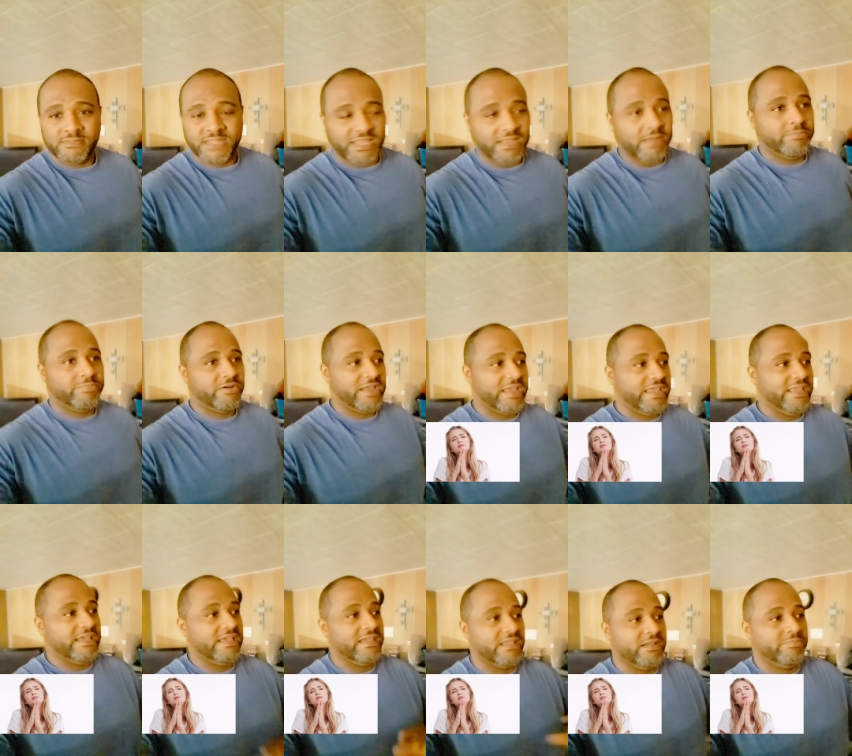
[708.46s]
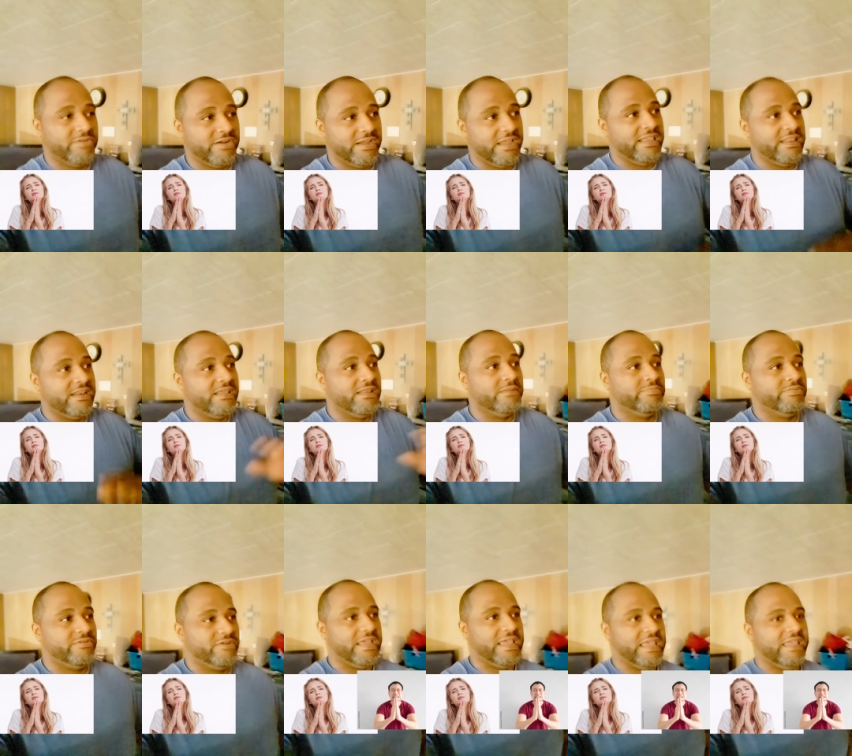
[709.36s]
And you're praying and you're praying and you're
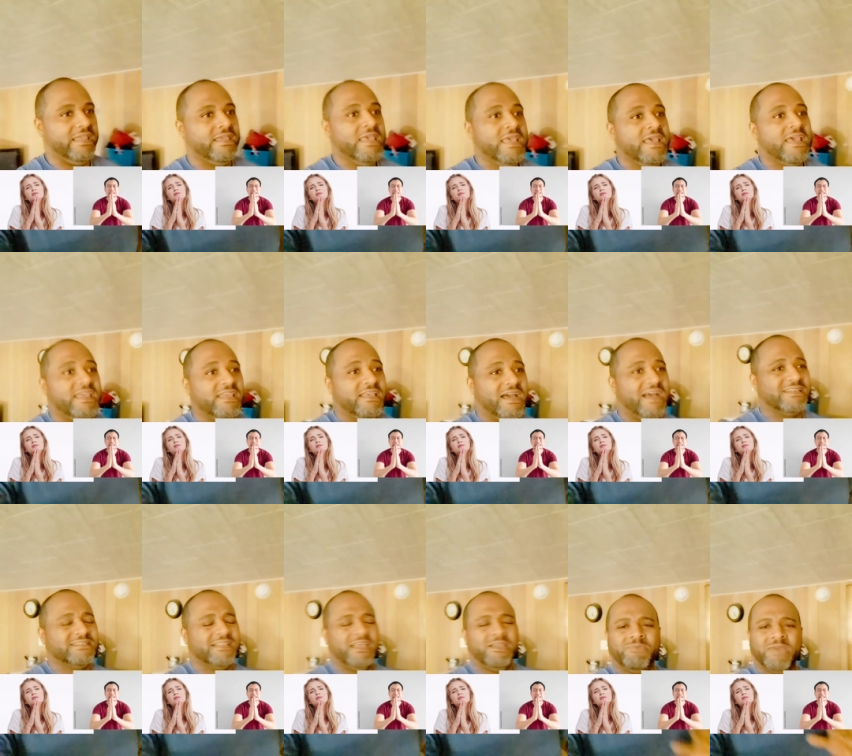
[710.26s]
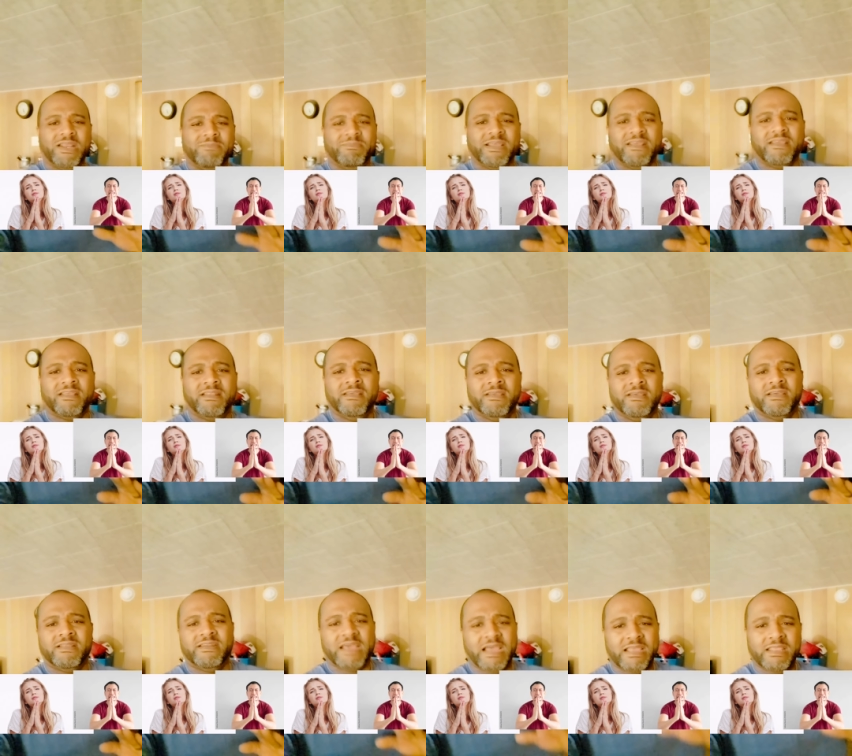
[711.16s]
praying, and God's like, wait a minute.
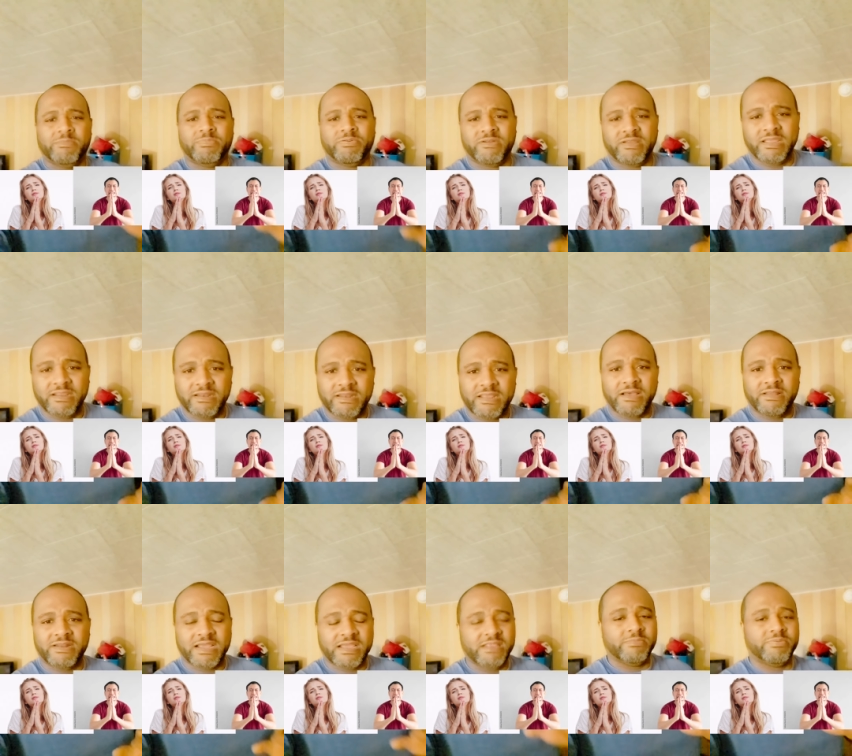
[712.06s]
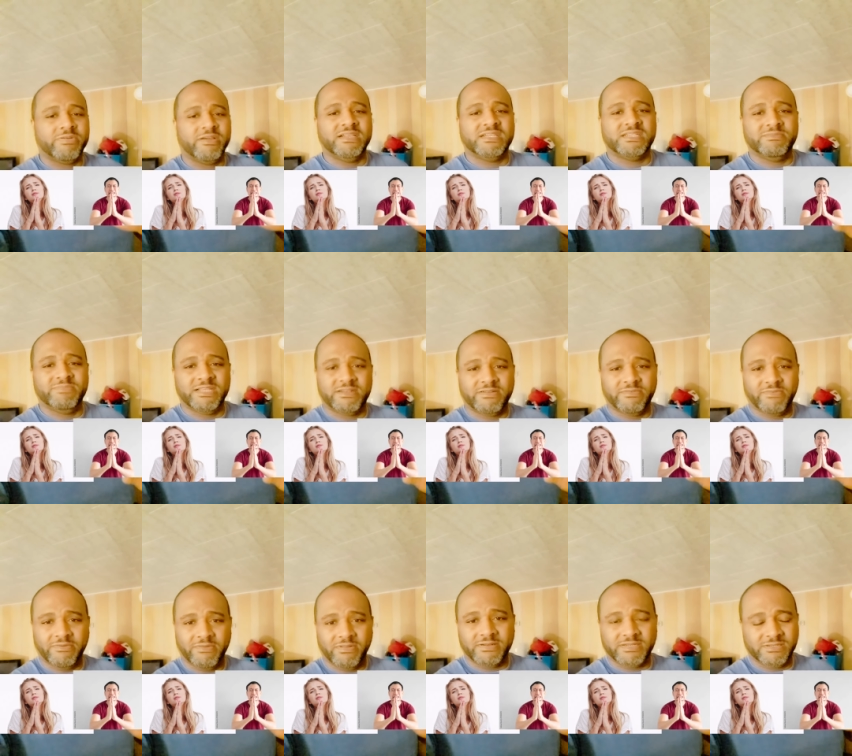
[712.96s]
Now you're praying now. Now you're praying to me
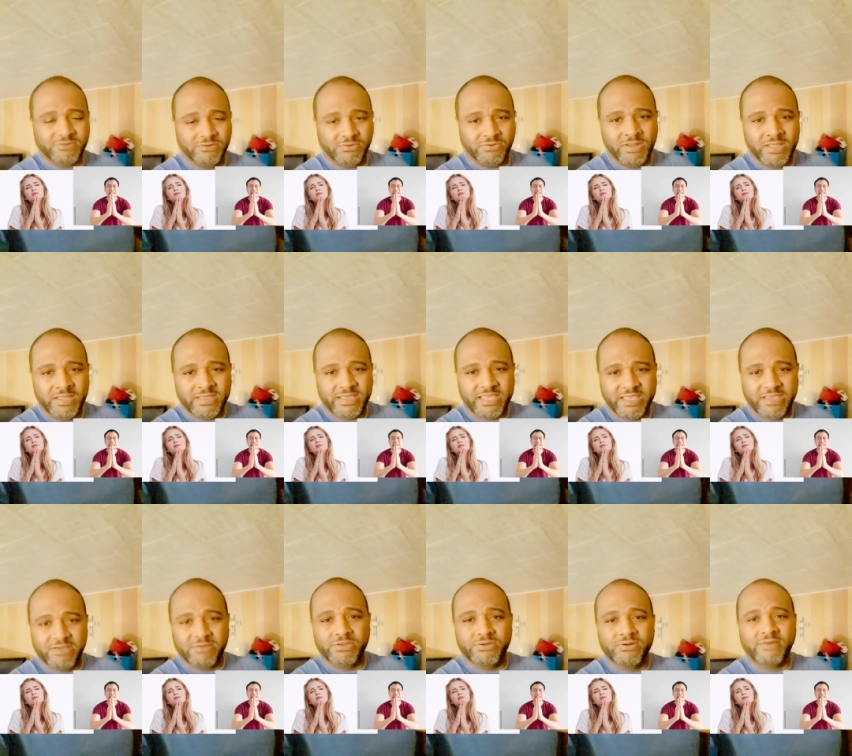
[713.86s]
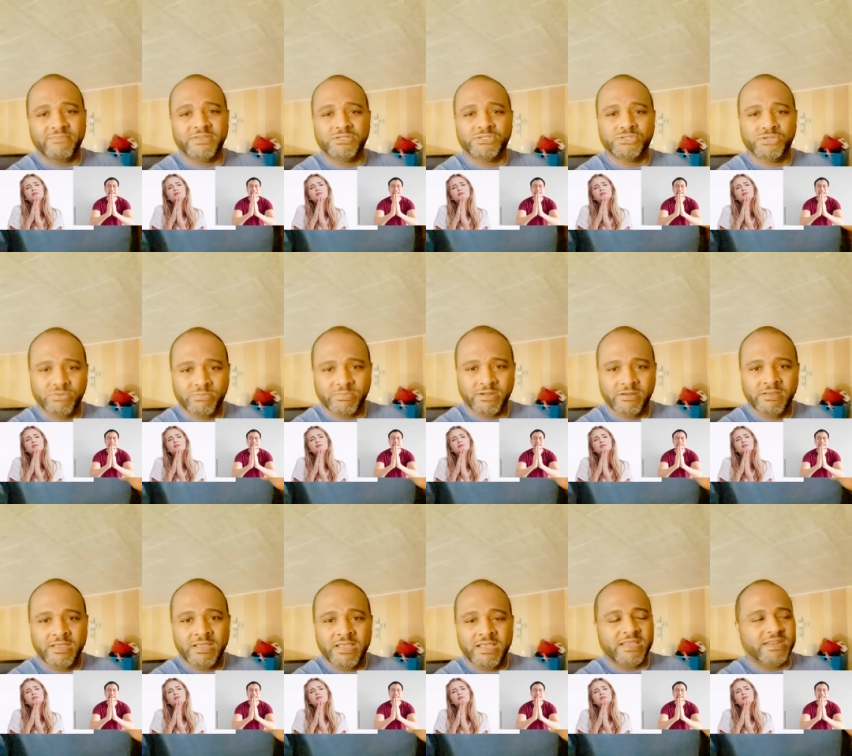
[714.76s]
to to heal you of your tumor.
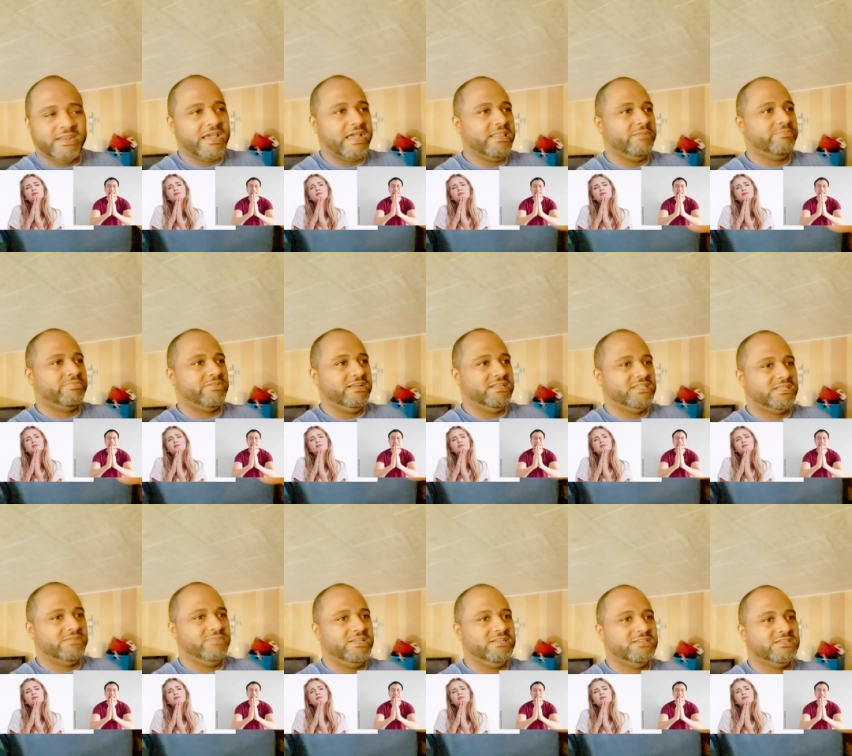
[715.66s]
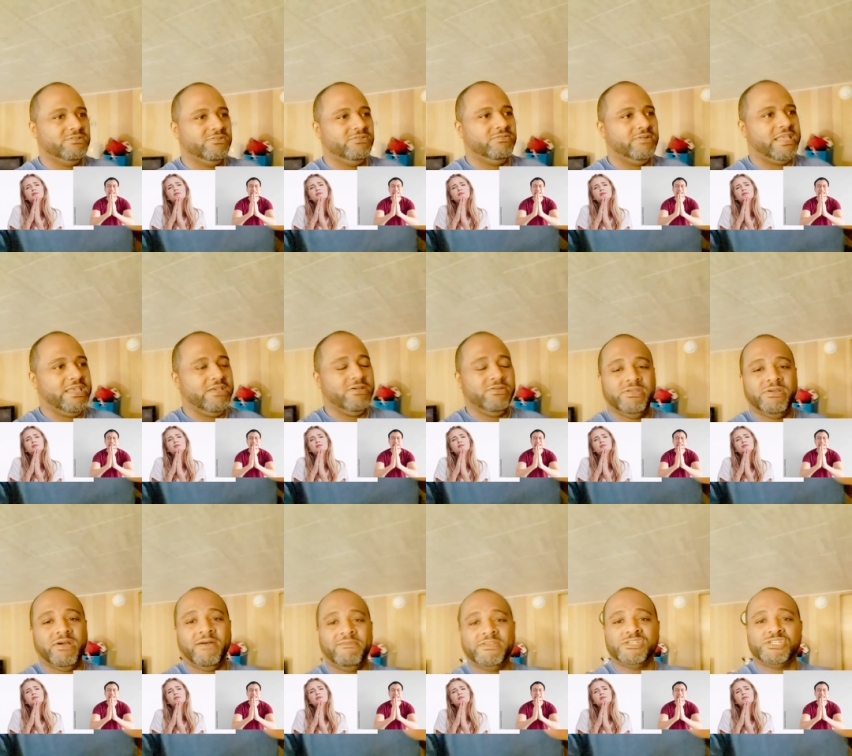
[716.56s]
Now you're praying to me to heal
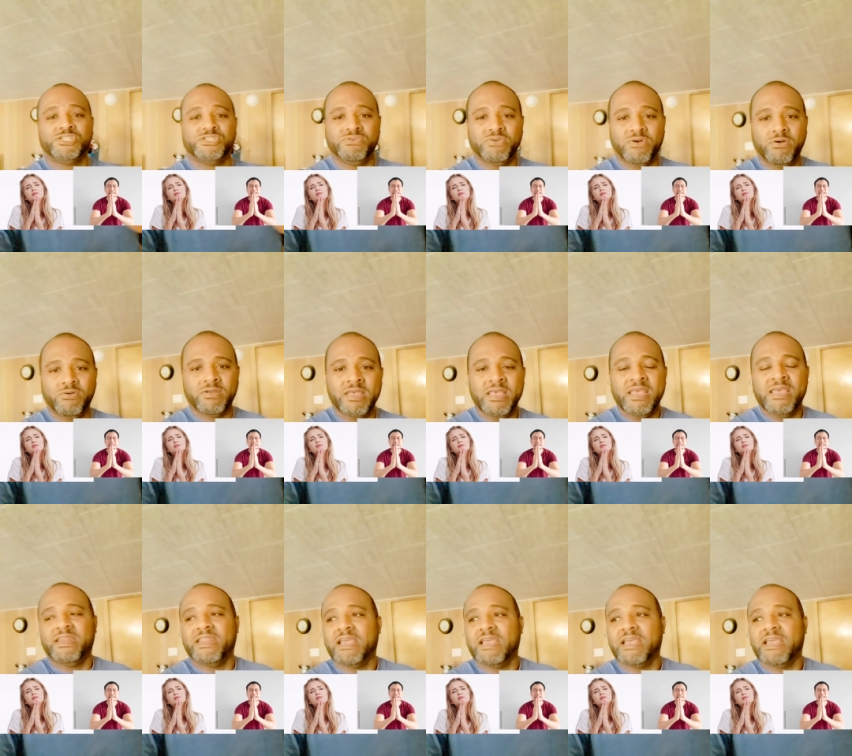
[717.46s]
you of your stroke.